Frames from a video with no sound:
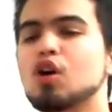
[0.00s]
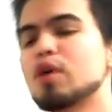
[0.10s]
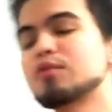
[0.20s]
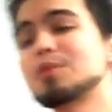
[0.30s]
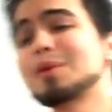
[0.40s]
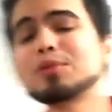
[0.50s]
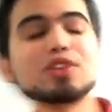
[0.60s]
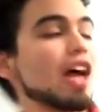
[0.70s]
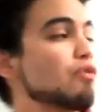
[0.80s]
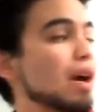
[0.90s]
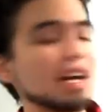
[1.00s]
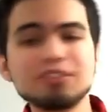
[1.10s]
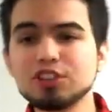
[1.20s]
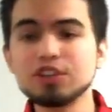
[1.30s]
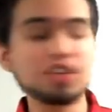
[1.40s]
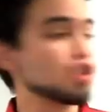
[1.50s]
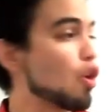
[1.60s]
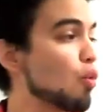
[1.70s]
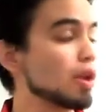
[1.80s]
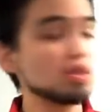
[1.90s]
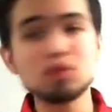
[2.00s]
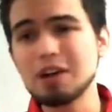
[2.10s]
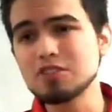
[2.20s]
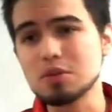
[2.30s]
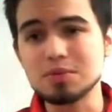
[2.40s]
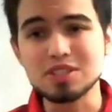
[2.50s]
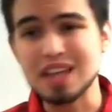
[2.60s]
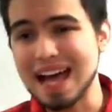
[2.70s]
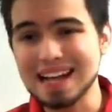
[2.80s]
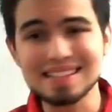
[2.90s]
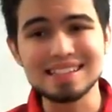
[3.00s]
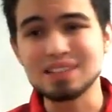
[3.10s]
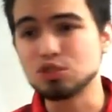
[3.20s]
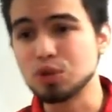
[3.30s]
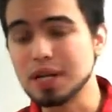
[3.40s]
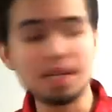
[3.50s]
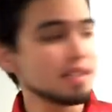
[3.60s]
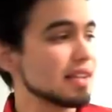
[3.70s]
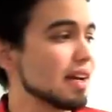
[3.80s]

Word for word: Oh, and remember that right after the show, we do have some snacks and drinks.